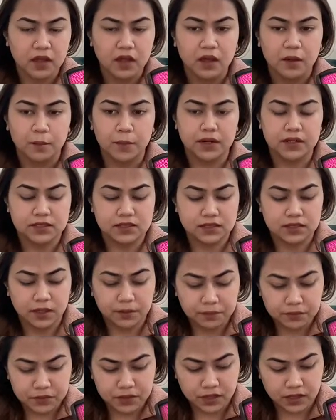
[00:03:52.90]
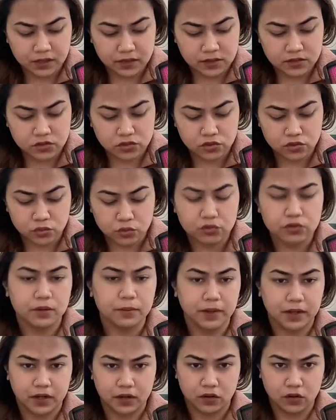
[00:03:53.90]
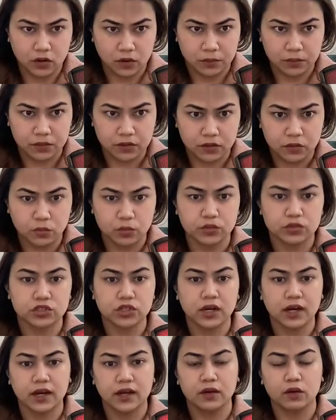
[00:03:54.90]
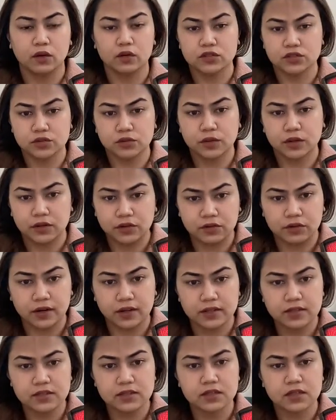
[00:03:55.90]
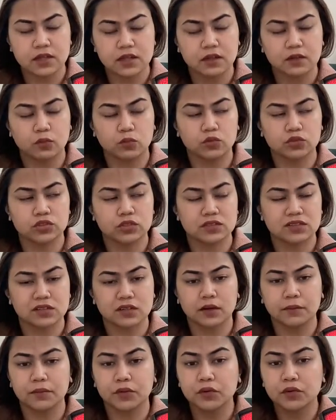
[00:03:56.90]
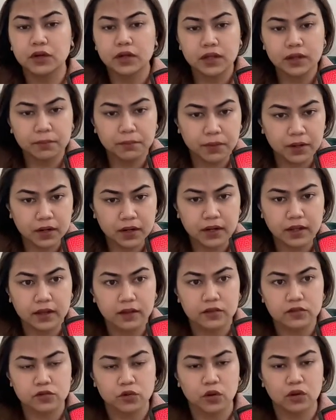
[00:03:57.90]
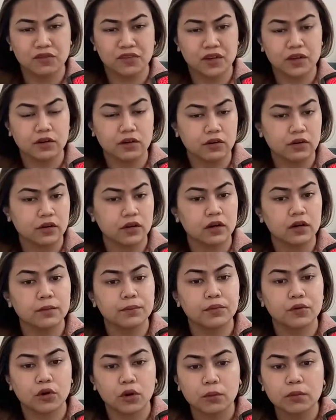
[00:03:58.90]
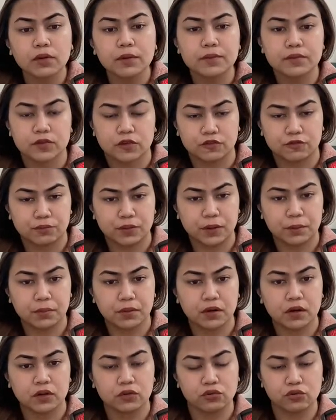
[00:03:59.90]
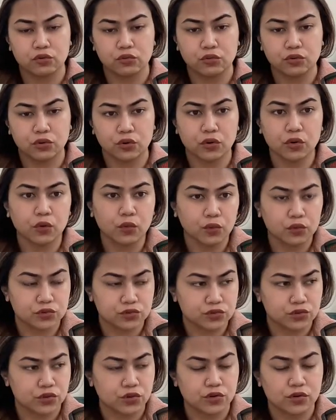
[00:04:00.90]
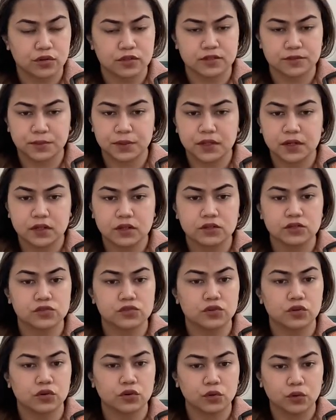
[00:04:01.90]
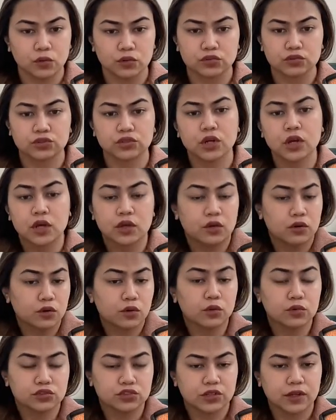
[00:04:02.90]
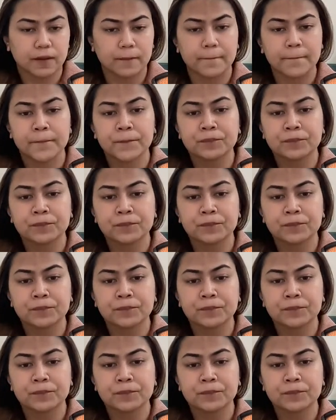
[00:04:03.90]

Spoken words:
But some things do remain common, which I also address, which is community building, solving real problems of people through your course, your experience, your coaching.